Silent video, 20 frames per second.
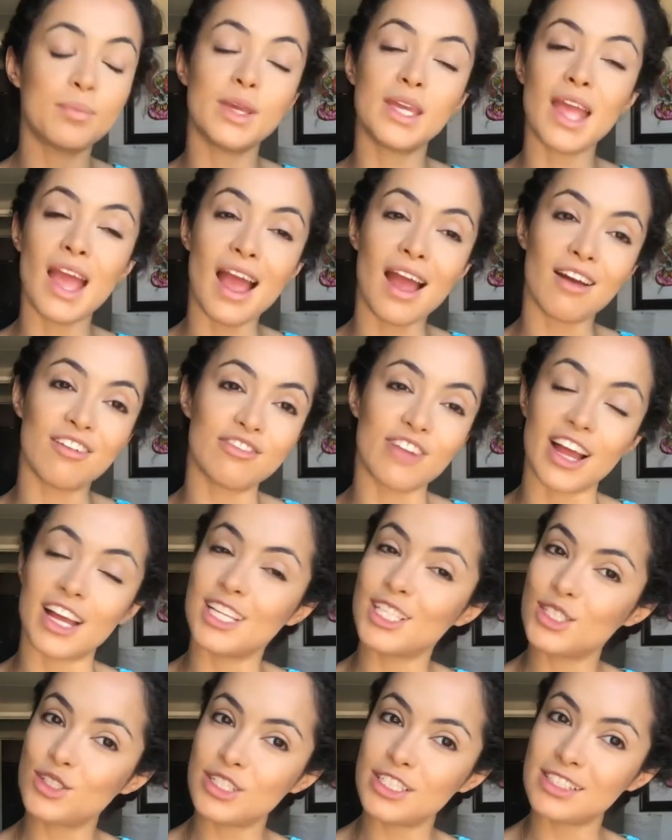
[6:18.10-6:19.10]
PF
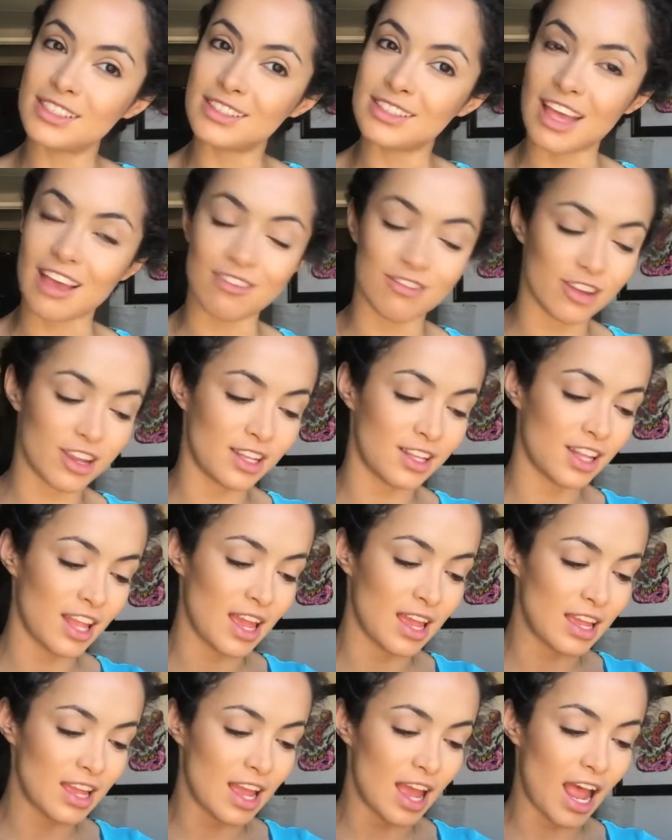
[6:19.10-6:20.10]

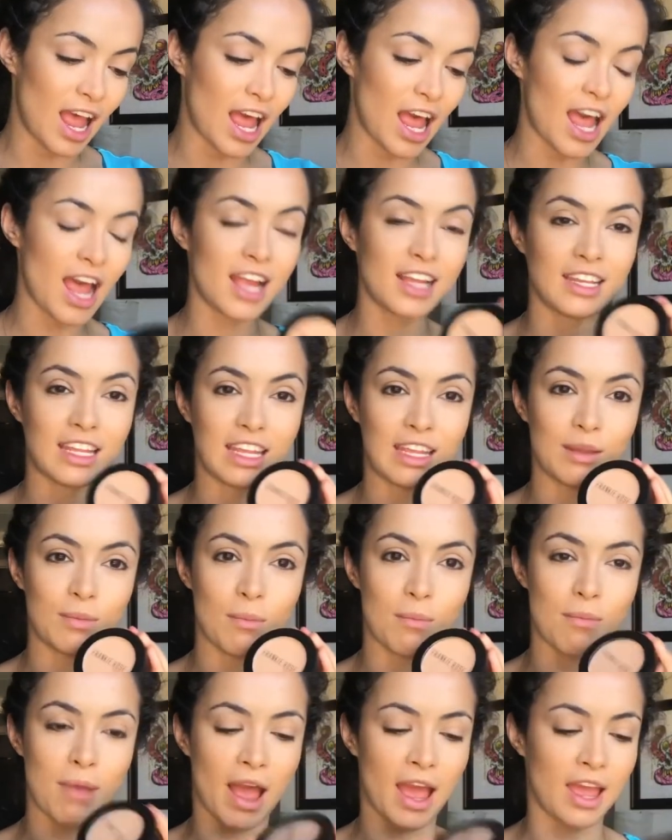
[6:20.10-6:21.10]
107
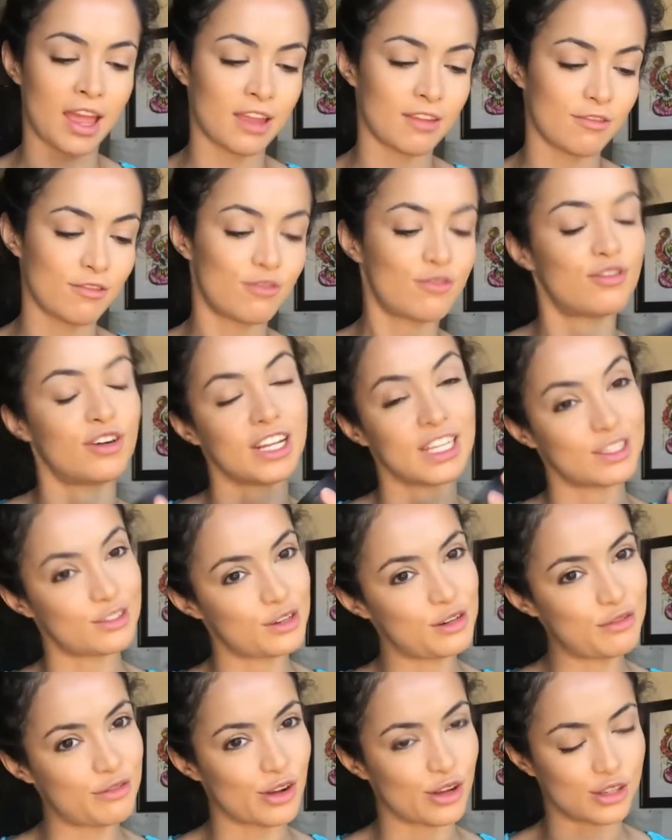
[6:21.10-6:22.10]
Honey by
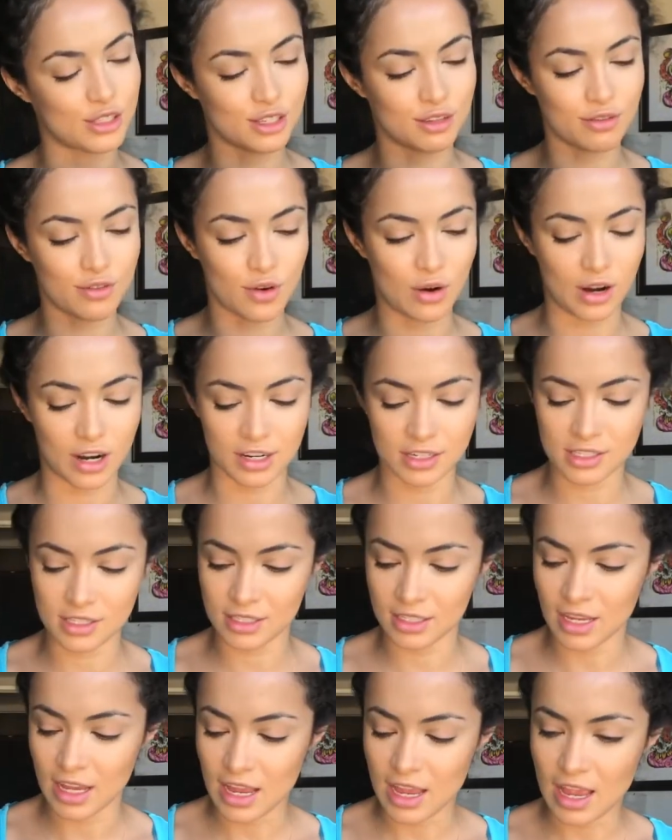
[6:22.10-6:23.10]
Frankie Rose, of
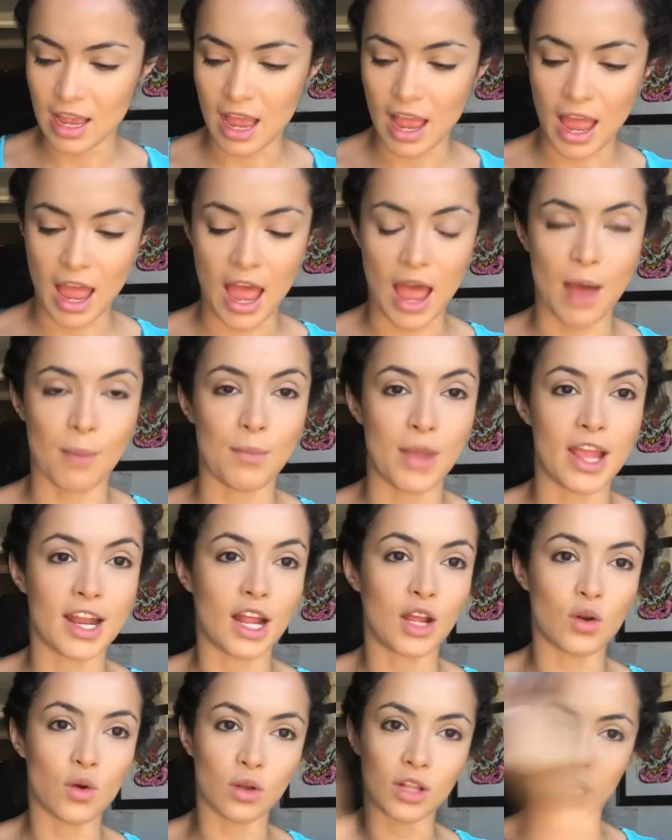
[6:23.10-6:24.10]
course, and
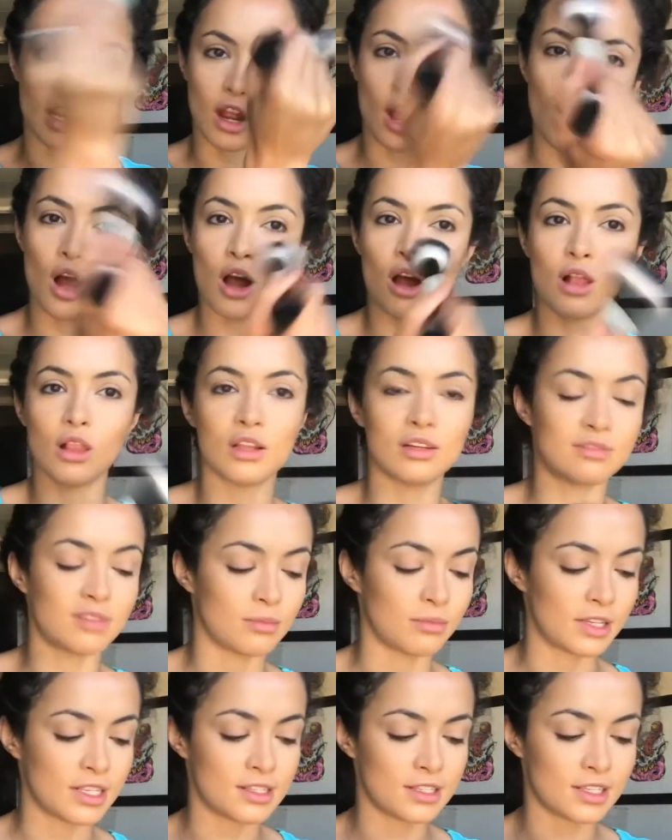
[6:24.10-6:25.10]
I go like all
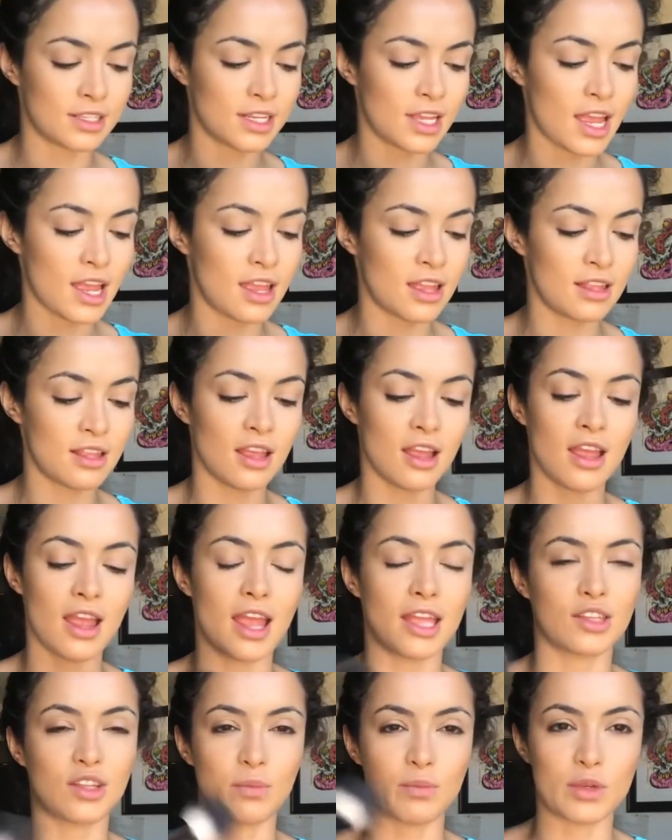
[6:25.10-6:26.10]
over my skin,
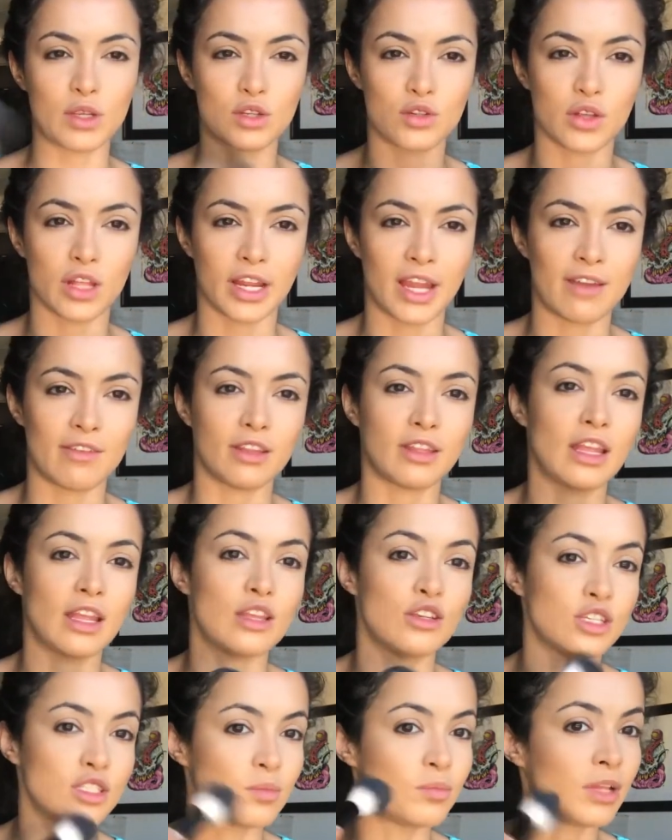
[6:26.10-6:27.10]
so I'm make sure like
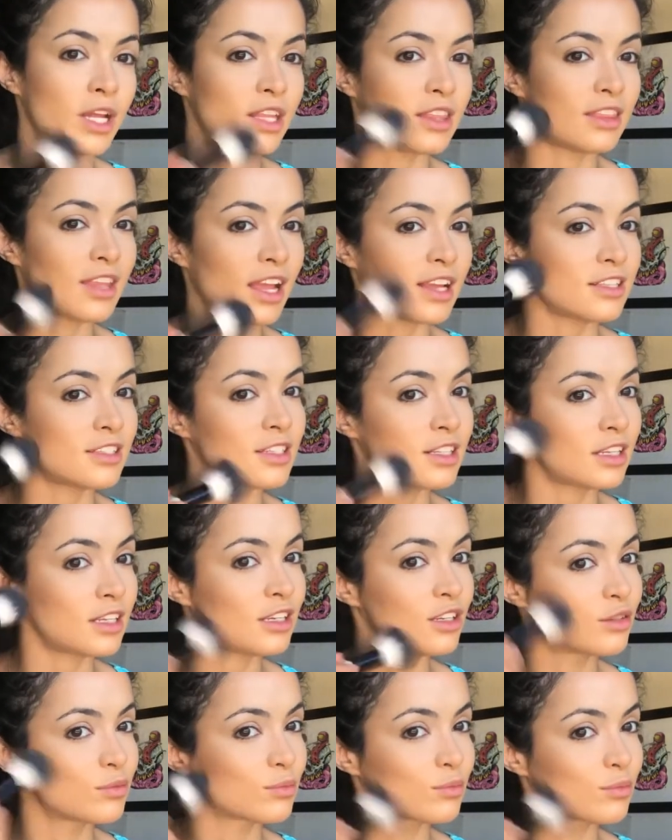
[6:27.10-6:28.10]
everything just blend
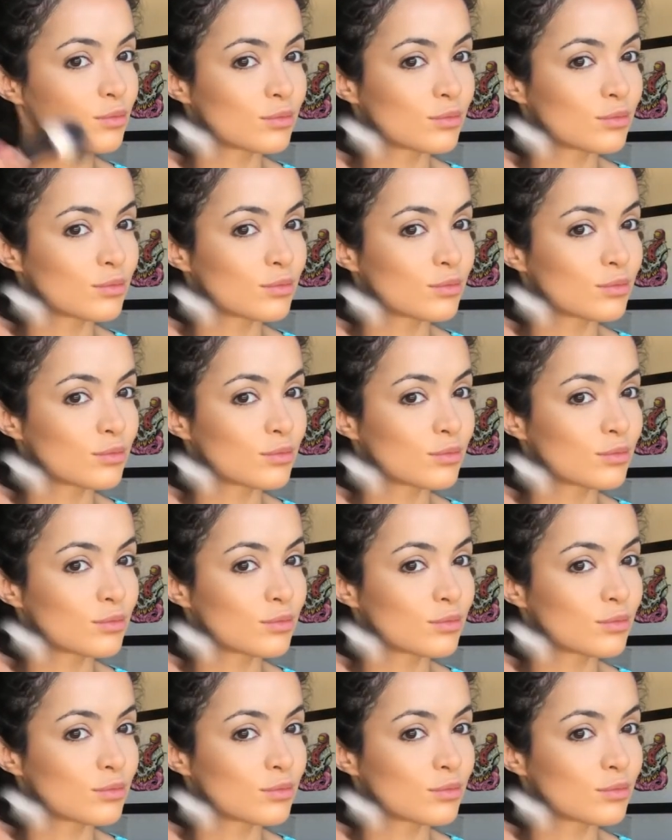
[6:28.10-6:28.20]
nicely.